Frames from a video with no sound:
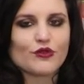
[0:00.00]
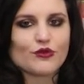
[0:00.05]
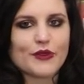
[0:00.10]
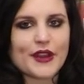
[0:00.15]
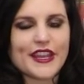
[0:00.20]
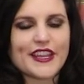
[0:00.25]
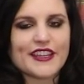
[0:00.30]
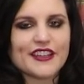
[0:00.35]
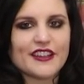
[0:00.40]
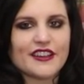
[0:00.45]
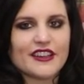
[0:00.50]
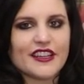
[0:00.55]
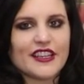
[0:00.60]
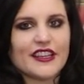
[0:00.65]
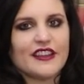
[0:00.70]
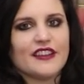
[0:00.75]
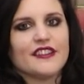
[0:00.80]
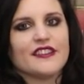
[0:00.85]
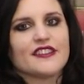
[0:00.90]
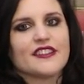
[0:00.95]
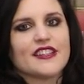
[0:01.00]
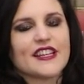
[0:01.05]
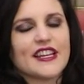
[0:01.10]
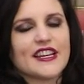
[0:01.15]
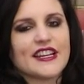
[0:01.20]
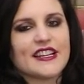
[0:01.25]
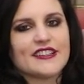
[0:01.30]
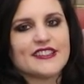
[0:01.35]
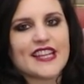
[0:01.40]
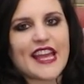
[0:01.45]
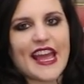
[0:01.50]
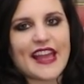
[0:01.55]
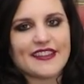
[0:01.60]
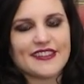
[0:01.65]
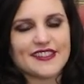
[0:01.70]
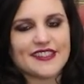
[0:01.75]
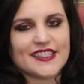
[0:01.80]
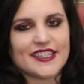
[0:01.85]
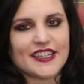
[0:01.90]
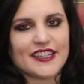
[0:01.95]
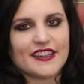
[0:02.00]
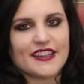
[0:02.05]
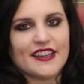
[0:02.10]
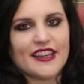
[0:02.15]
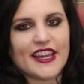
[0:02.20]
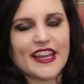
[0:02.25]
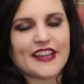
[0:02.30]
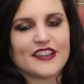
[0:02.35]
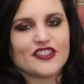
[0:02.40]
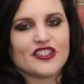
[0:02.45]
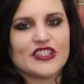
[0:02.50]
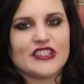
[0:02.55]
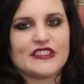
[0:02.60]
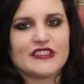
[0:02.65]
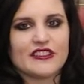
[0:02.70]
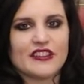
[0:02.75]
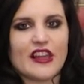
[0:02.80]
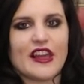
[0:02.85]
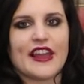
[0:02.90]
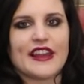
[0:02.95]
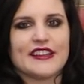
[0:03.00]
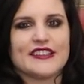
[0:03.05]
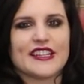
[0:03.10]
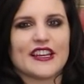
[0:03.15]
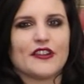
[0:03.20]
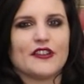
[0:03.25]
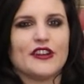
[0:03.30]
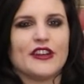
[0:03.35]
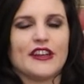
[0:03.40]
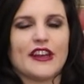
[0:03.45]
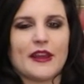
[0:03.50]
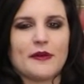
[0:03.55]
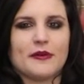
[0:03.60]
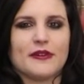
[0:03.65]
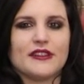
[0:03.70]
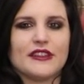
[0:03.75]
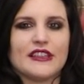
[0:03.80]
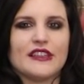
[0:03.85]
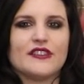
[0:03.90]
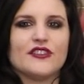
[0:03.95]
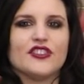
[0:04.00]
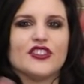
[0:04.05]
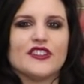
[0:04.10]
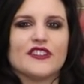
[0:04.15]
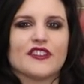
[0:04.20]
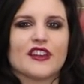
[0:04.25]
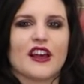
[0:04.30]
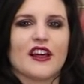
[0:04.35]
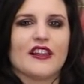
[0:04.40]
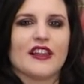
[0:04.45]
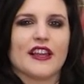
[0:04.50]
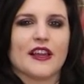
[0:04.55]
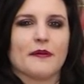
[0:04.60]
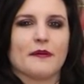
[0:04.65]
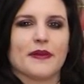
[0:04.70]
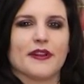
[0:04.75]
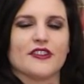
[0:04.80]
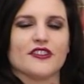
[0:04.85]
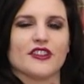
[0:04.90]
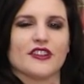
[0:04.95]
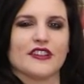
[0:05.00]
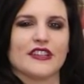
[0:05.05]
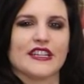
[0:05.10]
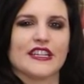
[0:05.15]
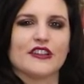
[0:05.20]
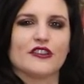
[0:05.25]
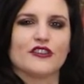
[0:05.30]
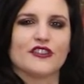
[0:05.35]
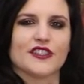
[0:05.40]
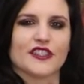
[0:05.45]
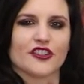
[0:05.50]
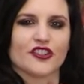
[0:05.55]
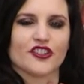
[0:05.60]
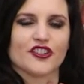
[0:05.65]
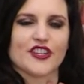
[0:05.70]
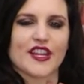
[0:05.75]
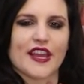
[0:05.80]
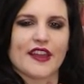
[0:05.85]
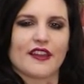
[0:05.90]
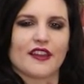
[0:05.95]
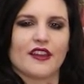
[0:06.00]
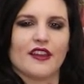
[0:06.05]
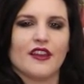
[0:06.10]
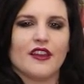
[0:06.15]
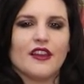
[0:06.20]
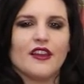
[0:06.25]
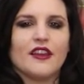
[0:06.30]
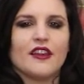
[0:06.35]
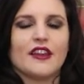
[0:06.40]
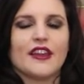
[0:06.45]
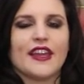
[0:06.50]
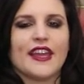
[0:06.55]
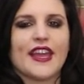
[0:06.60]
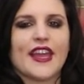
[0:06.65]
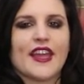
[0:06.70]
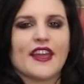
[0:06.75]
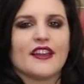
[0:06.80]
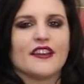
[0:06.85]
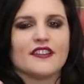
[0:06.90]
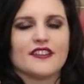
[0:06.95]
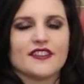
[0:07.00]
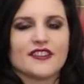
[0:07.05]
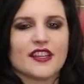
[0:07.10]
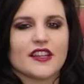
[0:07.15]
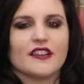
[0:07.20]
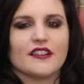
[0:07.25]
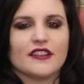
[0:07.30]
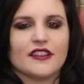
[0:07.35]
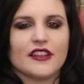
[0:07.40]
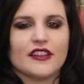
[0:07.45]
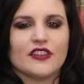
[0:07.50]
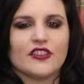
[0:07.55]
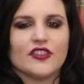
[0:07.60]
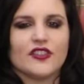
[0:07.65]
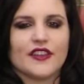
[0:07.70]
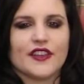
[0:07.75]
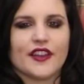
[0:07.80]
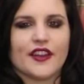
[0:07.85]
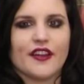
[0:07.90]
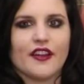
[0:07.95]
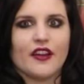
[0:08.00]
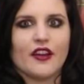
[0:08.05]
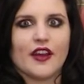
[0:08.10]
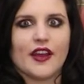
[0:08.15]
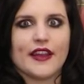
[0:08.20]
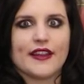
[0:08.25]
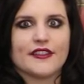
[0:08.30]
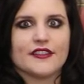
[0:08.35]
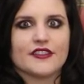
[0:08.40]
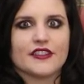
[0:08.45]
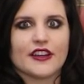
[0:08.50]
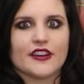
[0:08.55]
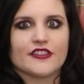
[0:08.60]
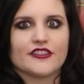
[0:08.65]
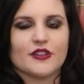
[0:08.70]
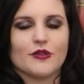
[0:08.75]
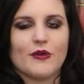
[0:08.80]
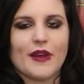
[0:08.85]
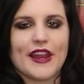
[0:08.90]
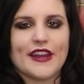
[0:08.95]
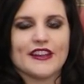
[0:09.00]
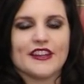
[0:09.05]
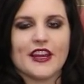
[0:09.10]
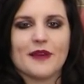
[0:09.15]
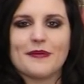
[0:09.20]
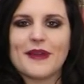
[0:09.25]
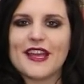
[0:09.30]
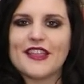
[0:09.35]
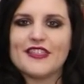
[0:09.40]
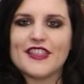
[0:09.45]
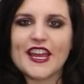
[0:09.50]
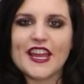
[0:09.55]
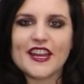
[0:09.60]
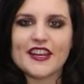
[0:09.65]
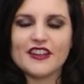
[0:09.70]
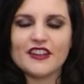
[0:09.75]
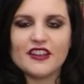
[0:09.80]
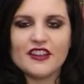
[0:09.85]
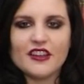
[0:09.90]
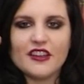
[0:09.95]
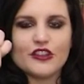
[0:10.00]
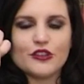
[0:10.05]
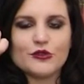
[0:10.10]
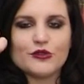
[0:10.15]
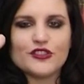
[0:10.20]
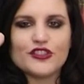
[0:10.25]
Reagan is getting tested and she's lying down and I believe she's got like a bunch of needles in her neck, and suddenly you see her eyes start to widen up and then you